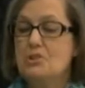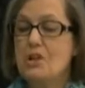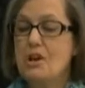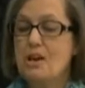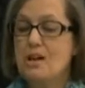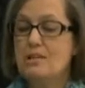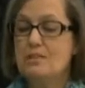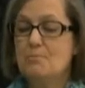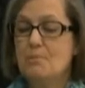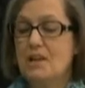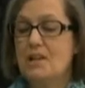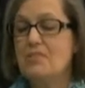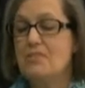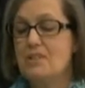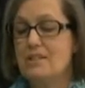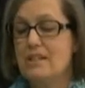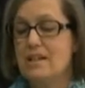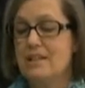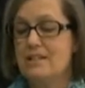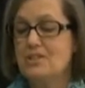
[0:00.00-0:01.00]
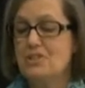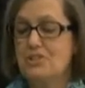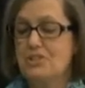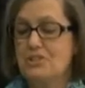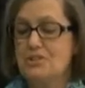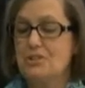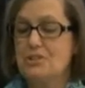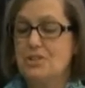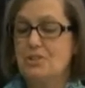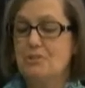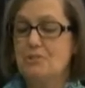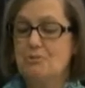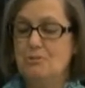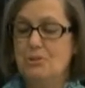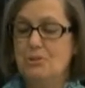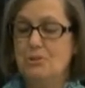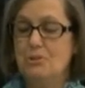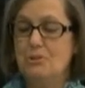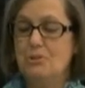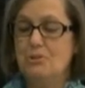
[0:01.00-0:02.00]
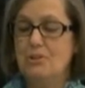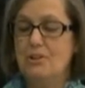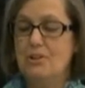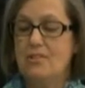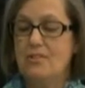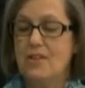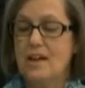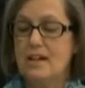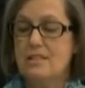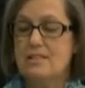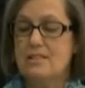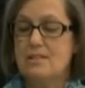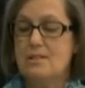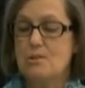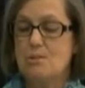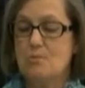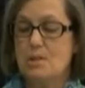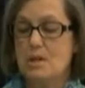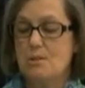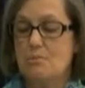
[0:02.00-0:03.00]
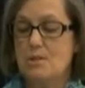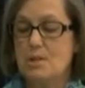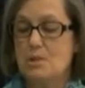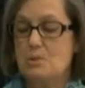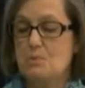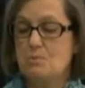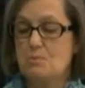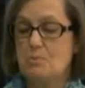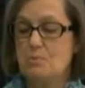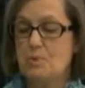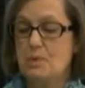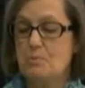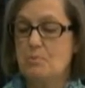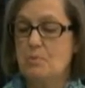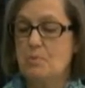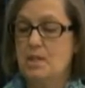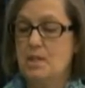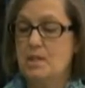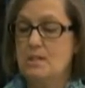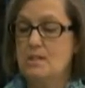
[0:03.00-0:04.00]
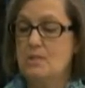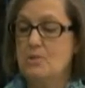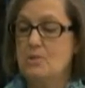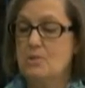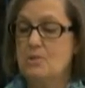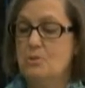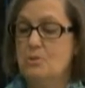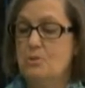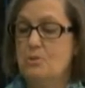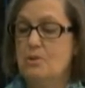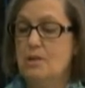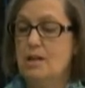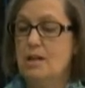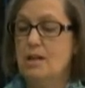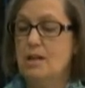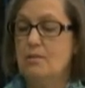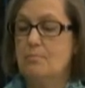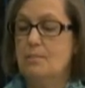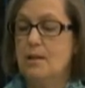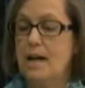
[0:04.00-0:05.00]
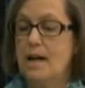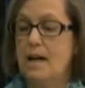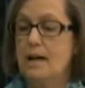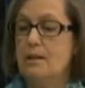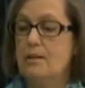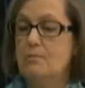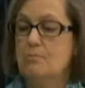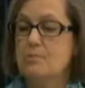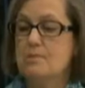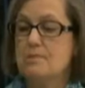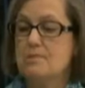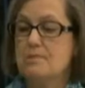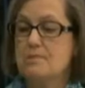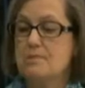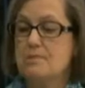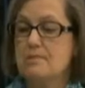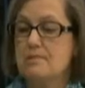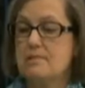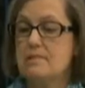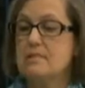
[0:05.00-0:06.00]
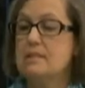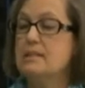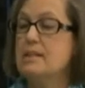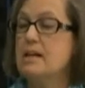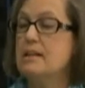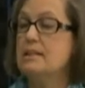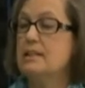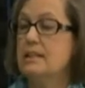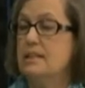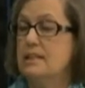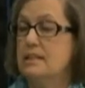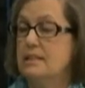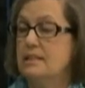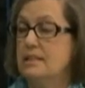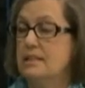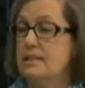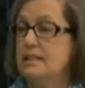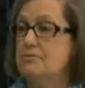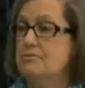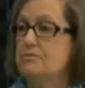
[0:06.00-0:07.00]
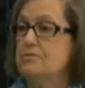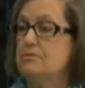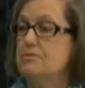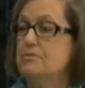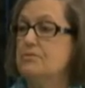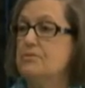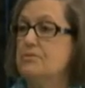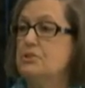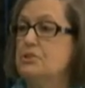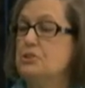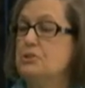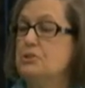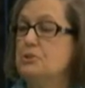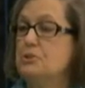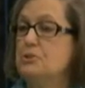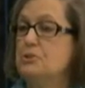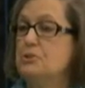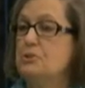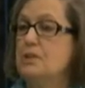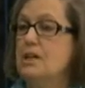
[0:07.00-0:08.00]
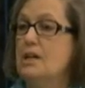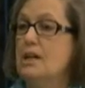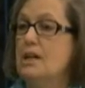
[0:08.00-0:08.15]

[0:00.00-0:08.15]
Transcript: talk about the national that you knew, that's the way it was with me too. Um, I was lucky enough to